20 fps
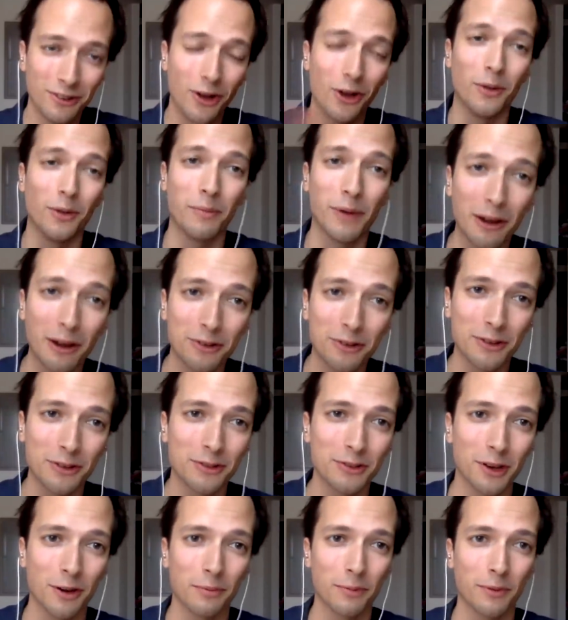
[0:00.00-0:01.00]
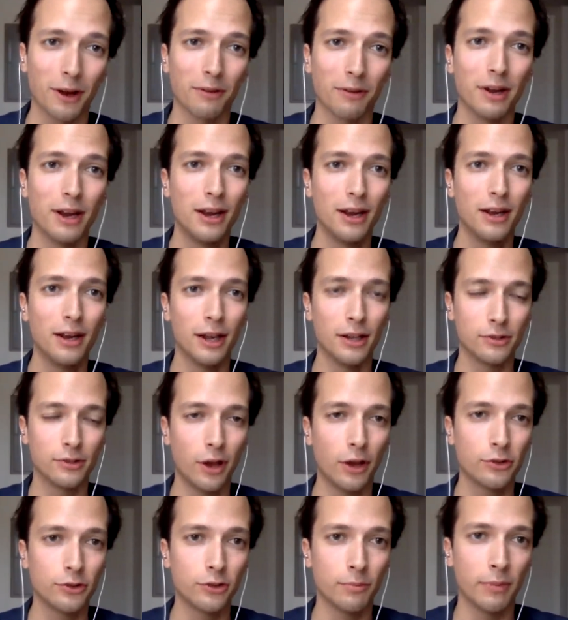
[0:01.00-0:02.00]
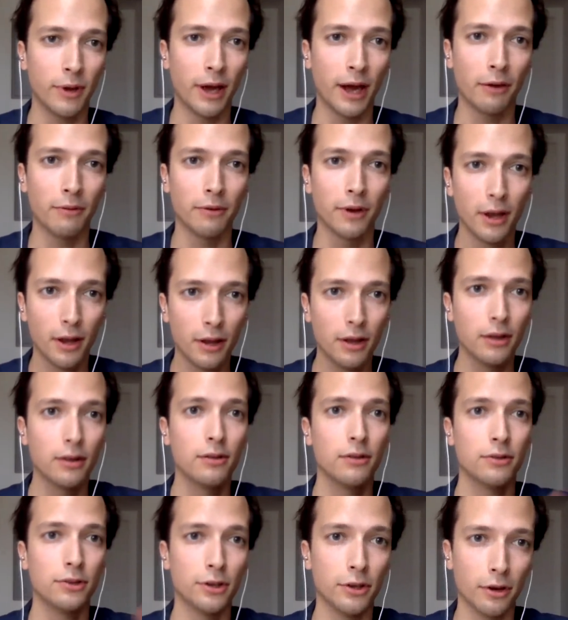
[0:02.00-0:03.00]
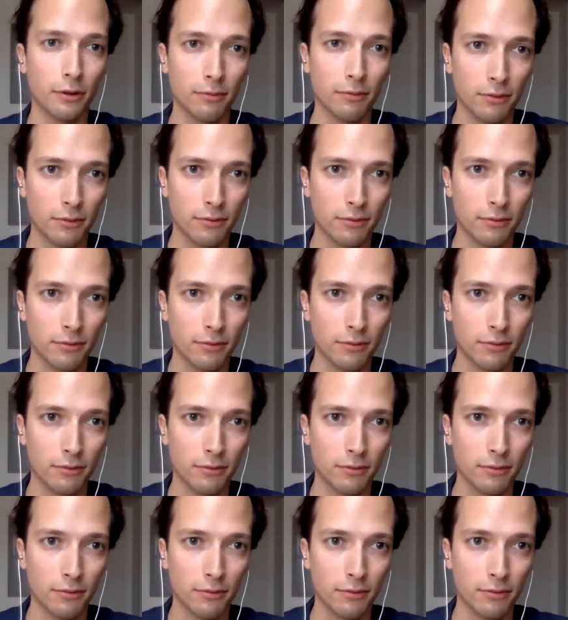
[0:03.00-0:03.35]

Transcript: all about Jason Derek Brown. It's also right. about, you know,